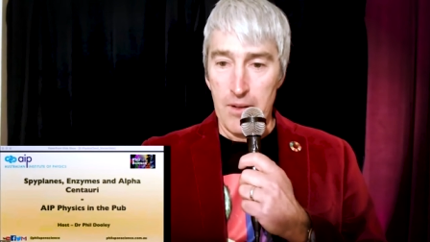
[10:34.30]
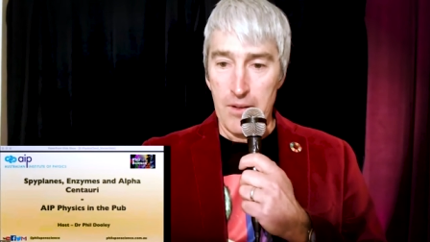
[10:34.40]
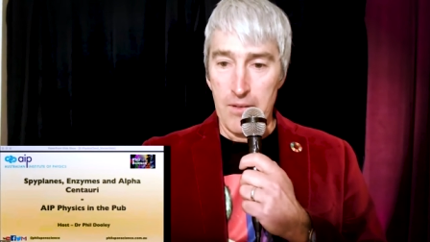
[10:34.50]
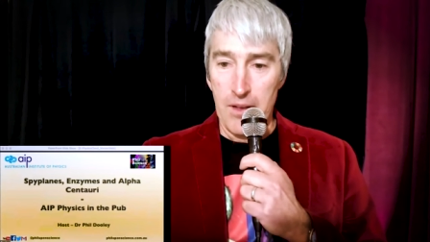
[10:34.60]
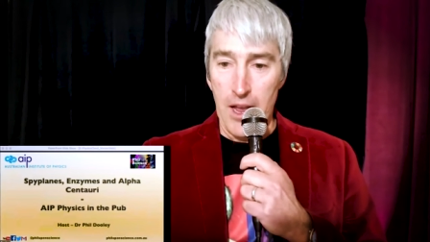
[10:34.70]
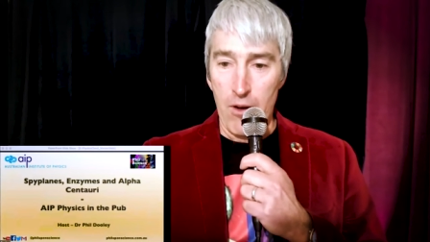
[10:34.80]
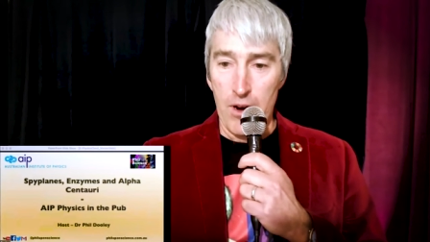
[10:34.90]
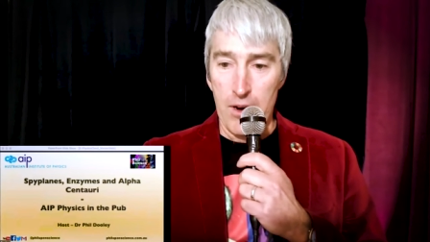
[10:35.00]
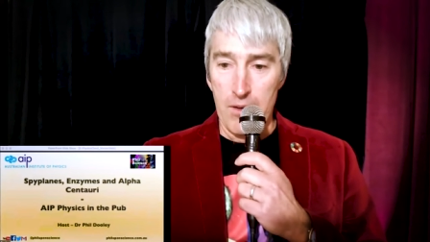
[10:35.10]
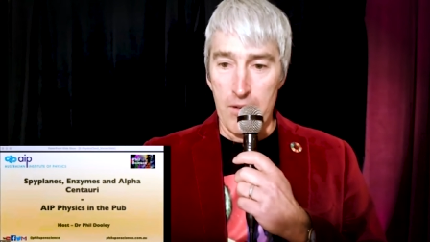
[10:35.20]
Aaron,
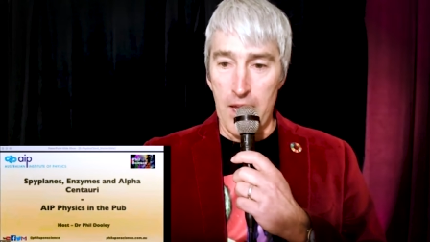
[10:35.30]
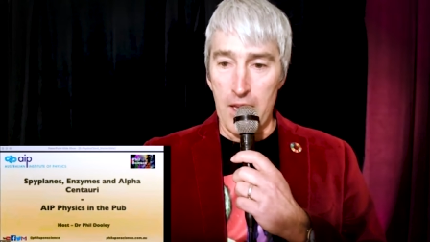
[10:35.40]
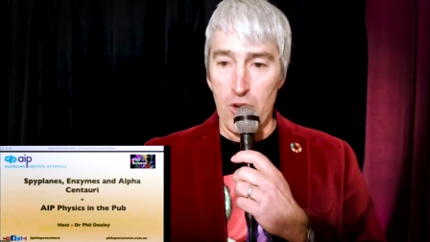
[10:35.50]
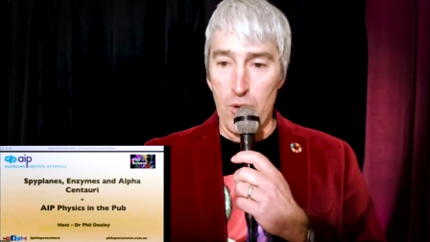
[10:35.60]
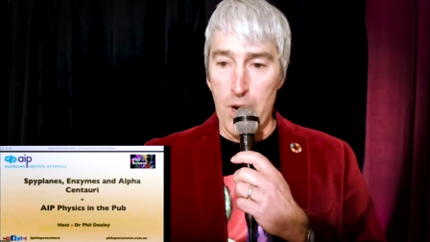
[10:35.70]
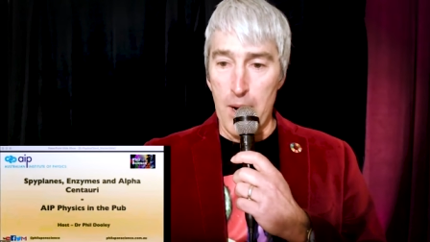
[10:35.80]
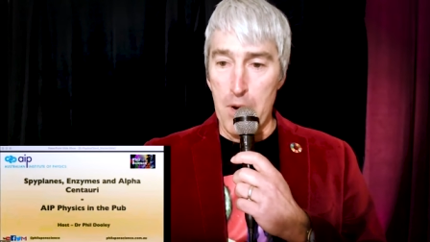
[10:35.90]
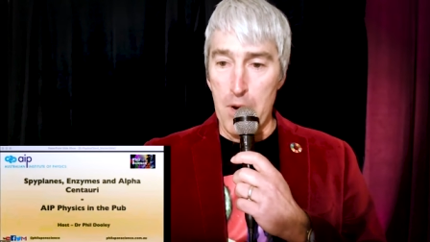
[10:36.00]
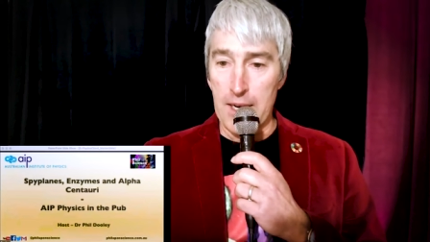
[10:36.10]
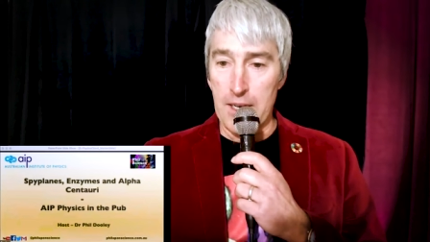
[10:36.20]
thank you. My mind
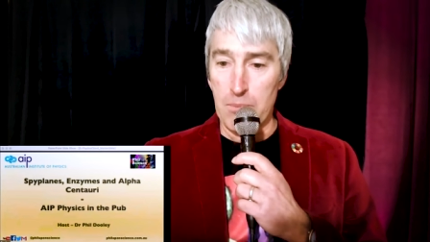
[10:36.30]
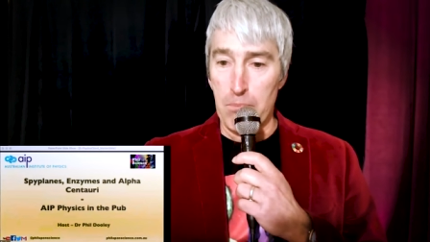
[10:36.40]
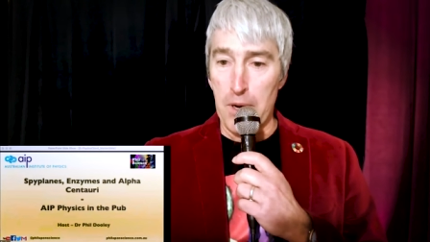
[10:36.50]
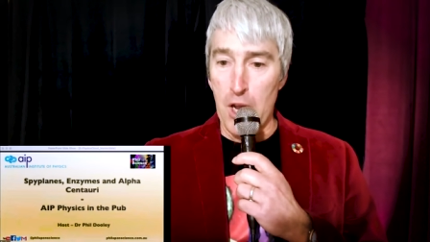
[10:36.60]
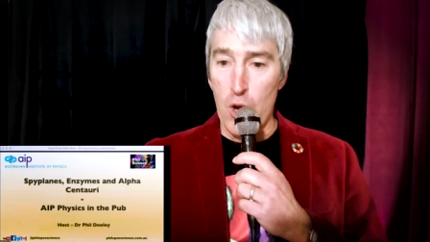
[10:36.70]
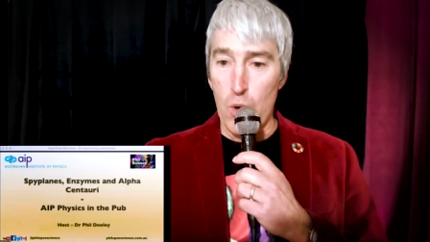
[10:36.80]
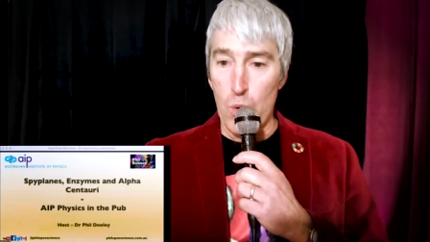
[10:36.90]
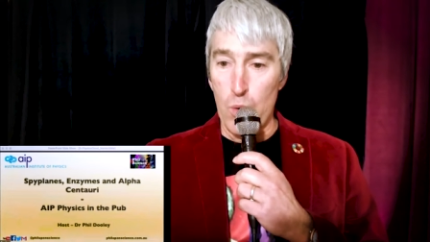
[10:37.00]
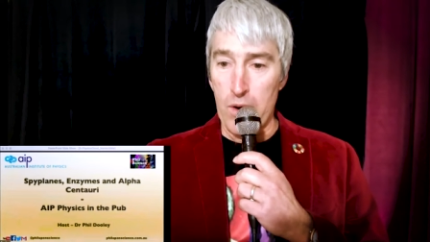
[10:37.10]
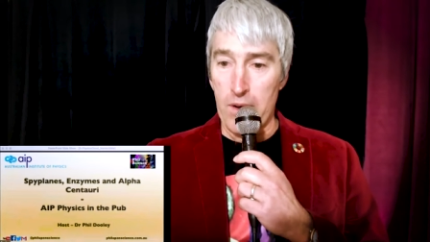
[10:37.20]
is blown.
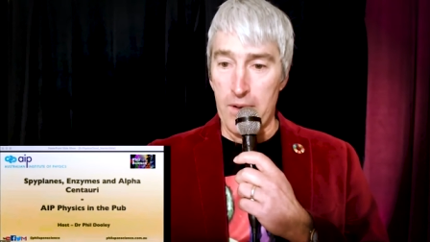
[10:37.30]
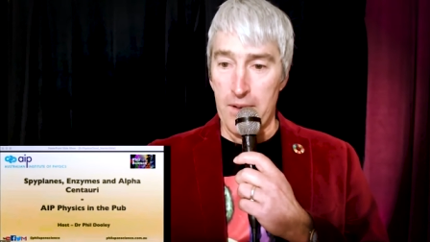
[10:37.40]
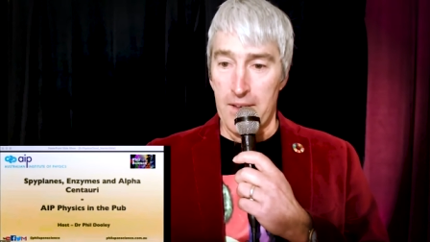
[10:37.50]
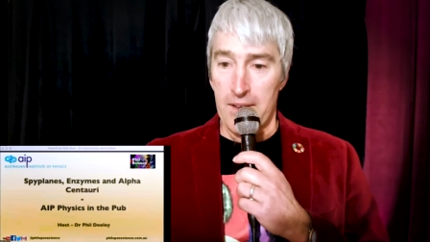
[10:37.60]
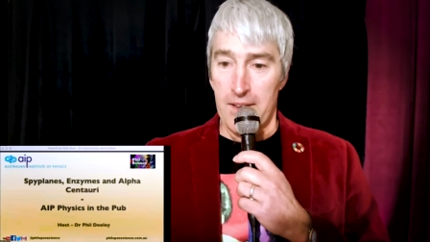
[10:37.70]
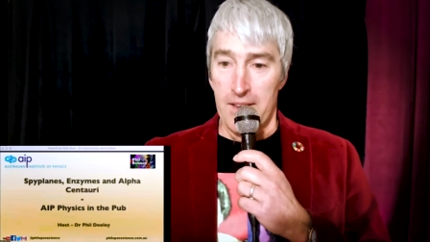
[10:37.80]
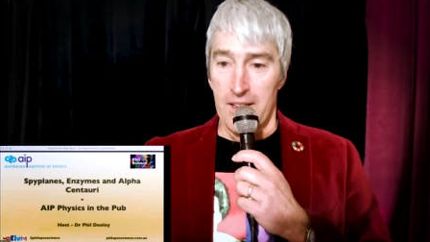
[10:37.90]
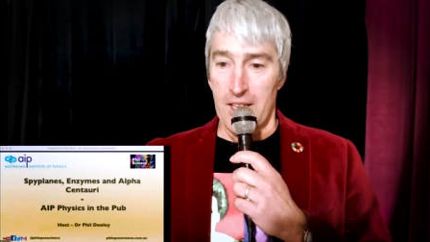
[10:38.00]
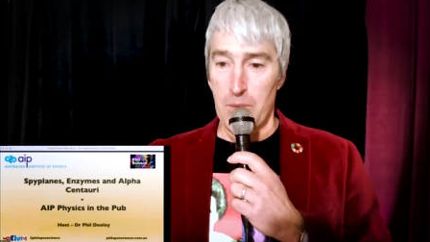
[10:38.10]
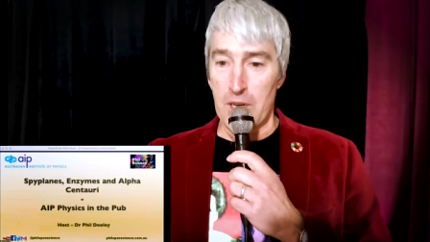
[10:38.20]
This
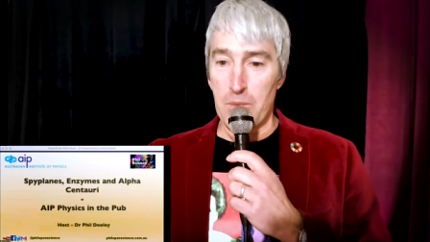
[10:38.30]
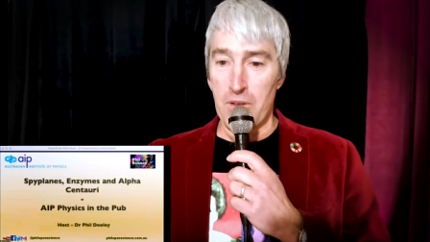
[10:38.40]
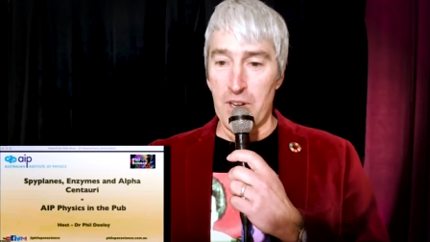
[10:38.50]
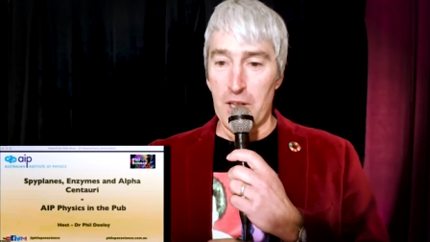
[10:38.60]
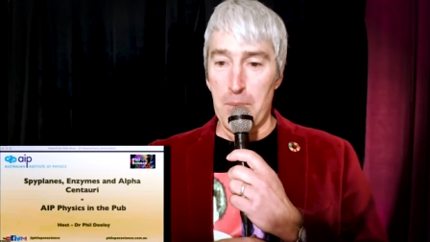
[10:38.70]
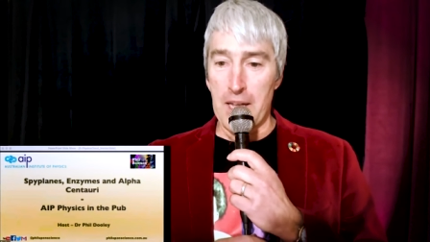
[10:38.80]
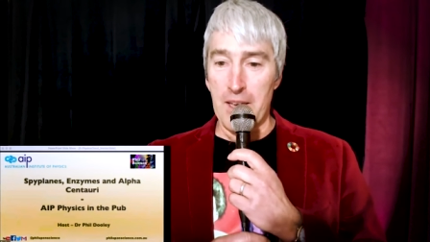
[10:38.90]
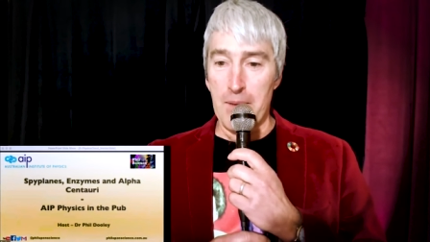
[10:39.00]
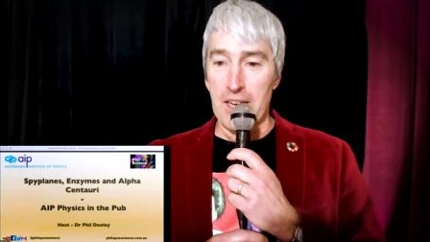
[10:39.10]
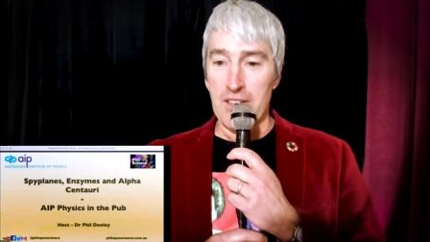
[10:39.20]
makes me I feel about the
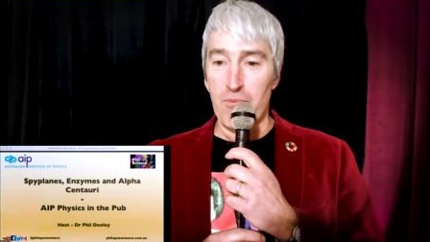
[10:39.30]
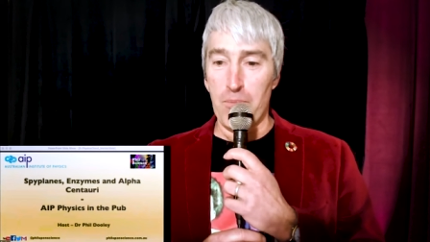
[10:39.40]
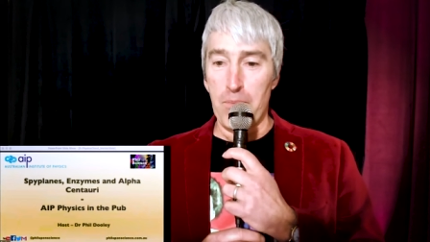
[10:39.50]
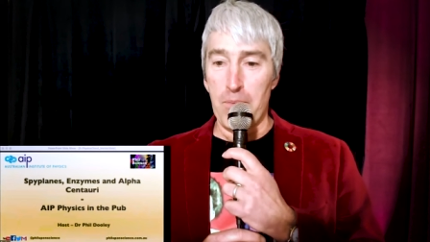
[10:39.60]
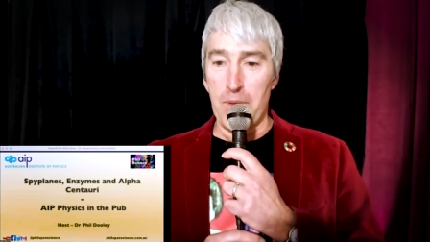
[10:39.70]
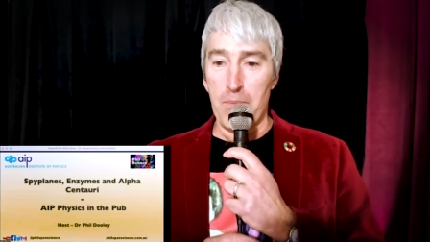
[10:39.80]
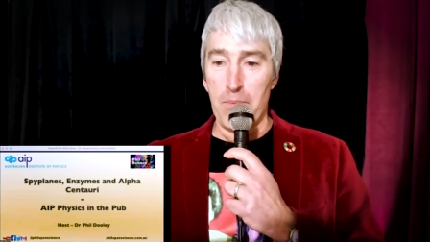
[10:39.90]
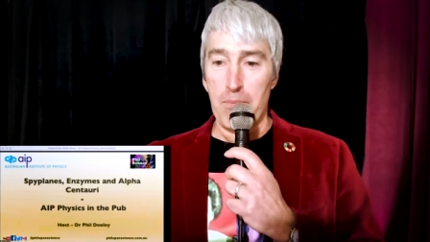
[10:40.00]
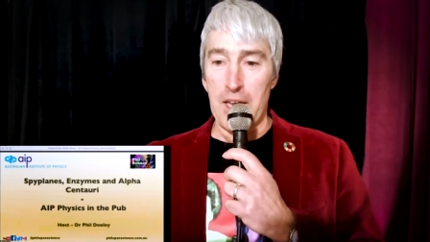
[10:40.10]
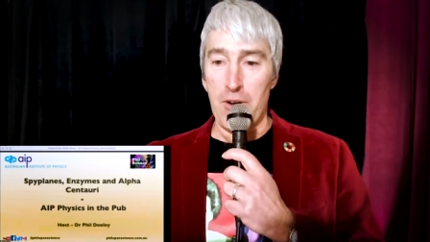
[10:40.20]
amount of better
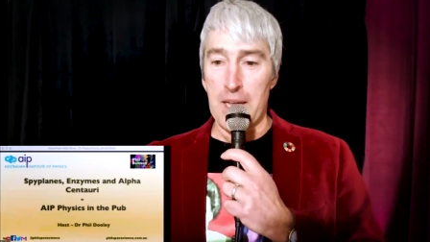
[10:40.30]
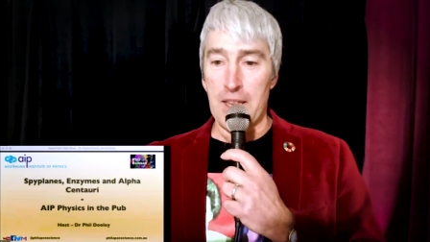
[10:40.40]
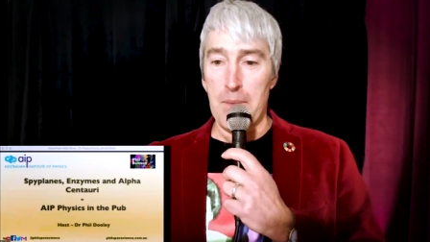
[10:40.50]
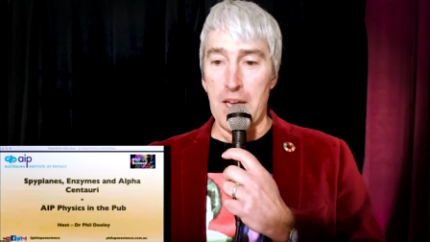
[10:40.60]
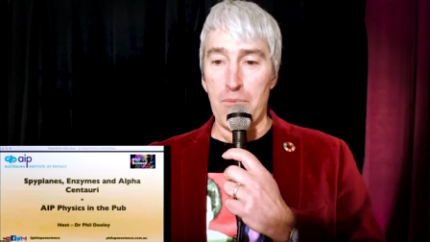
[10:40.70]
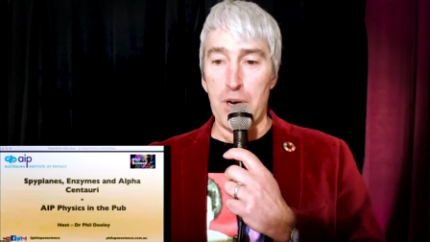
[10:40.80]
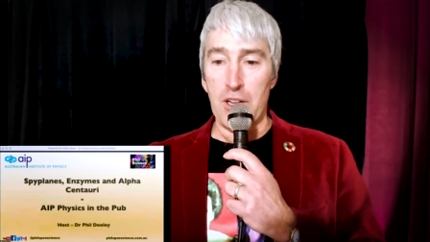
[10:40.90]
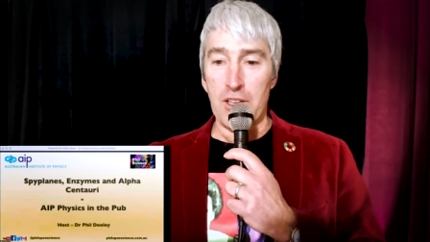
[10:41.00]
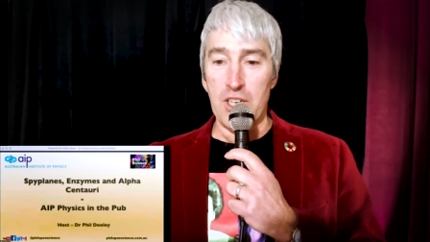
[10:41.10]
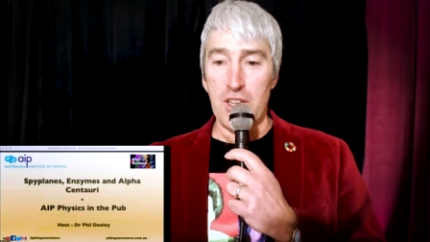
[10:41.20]
about the amount of biology
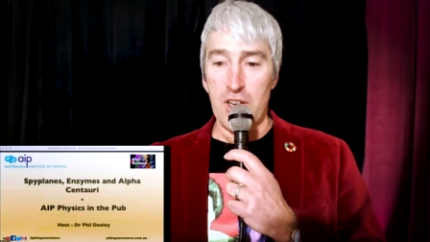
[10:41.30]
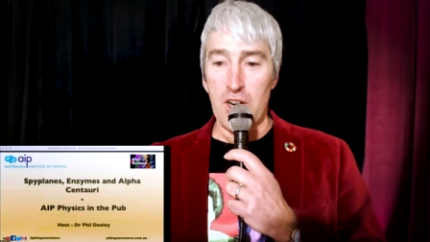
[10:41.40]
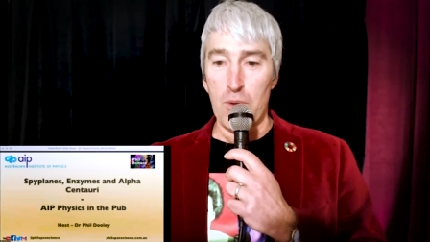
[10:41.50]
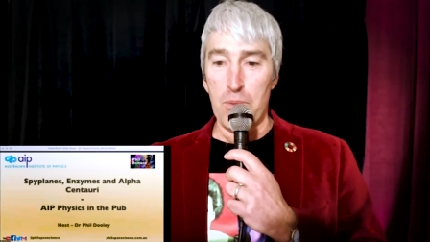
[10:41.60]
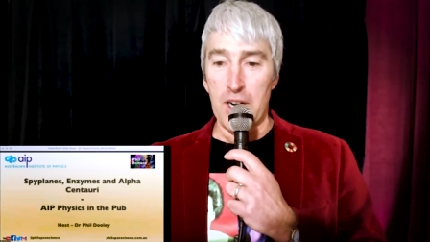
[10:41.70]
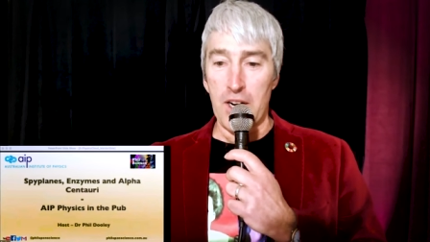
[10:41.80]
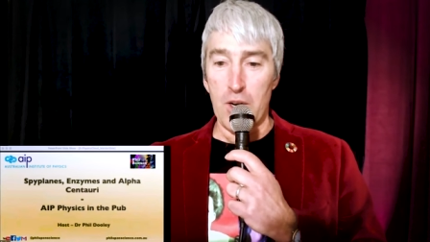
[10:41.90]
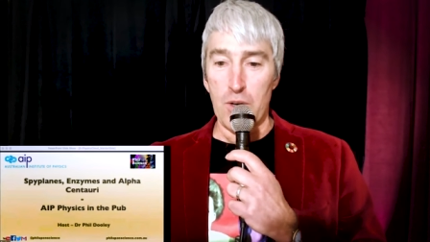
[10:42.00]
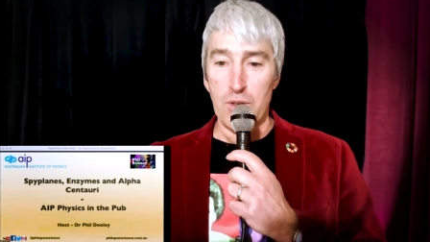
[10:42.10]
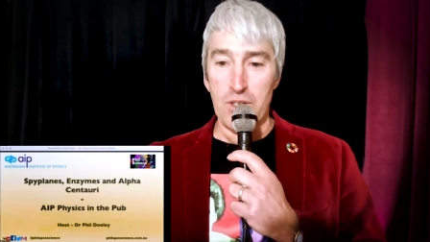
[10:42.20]
that nobody knows.